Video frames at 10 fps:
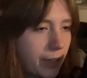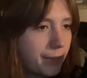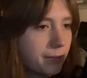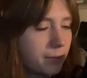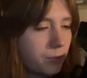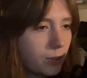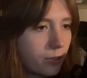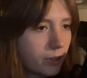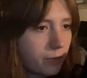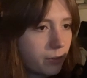Okay, we've
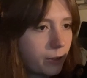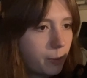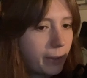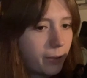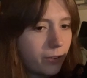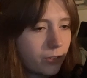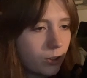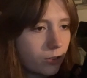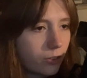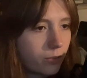used all of our fairy
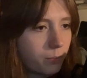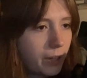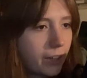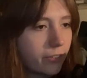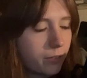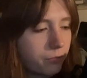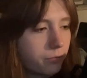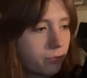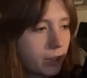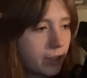powers. You're just passed the
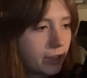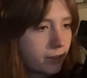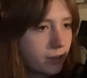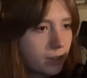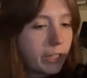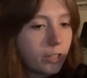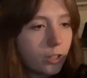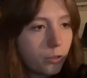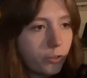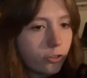frick out. We
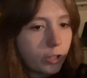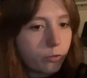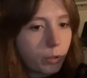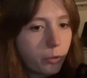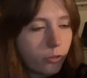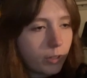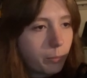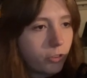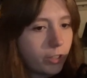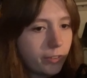can officially growth
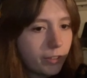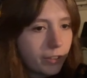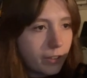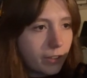eruption,